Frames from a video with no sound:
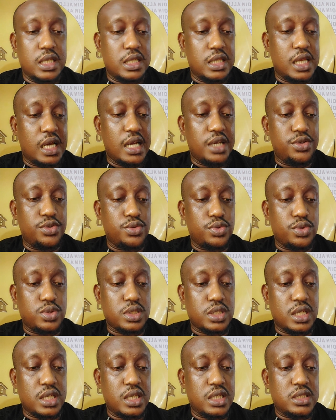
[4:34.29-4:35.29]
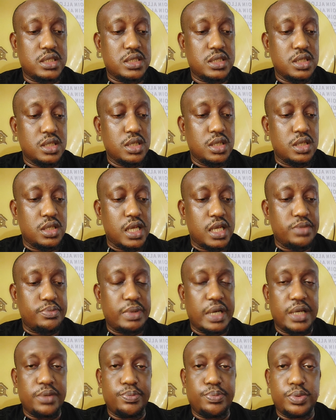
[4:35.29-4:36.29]
that you get that
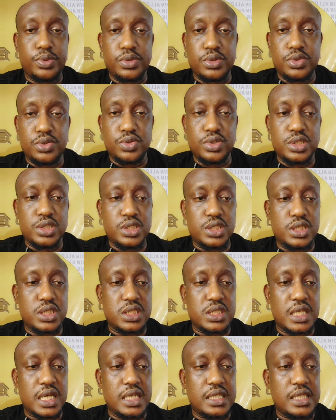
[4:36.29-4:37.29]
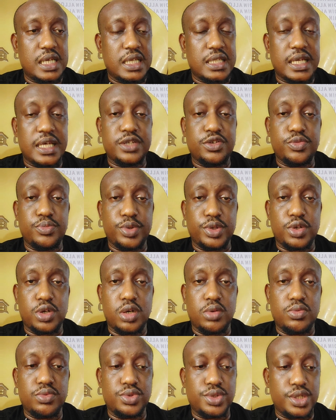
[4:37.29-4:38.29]
by doing this, that you
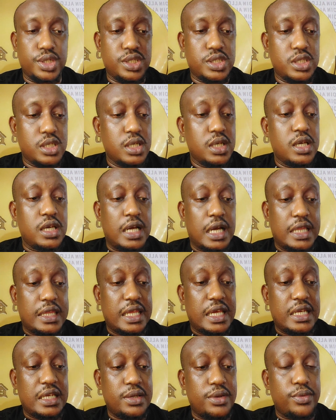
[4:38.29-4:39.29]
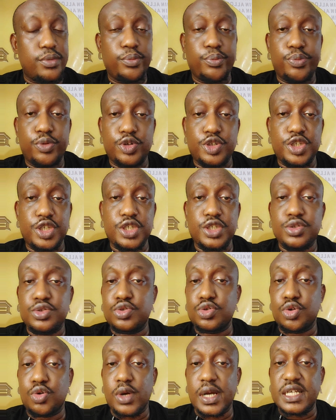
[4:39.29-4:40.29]
become rich, and then pushing you
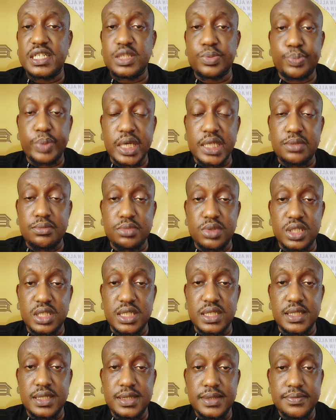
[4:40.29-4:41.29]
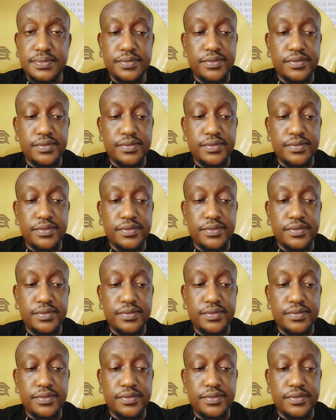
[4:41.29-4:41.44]
to go and spend money,